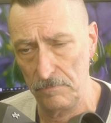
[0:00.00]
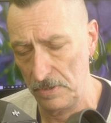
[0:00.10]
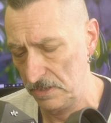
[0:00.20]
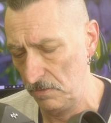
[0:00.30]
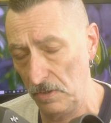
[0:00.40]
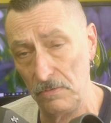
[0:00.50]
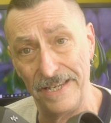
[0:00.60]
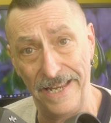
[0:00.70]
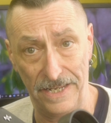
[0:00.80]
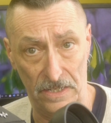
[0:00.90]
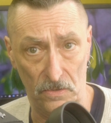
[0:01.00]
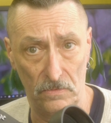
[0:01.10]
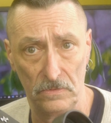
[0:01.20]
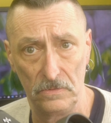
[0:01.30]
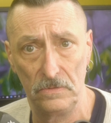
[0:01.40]
because it won't let you
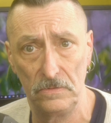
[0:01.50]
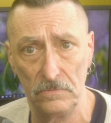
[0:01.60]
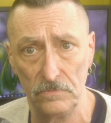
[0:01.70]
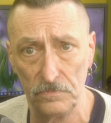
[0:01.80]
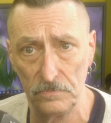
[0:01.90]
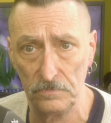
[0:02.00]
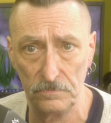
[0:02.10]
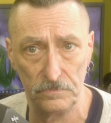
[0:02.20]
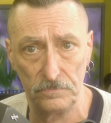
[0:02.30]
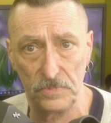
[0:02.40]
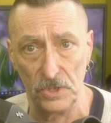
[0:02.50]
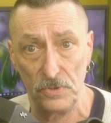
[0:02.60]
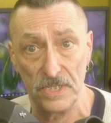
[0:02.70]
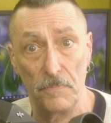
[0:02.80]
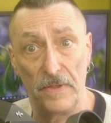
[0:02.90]
do
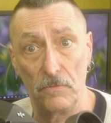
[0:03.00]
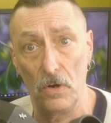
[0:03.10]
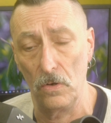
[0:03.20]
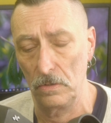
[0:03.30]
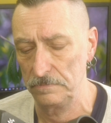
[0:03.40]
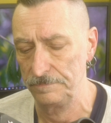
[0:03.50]
something wrong.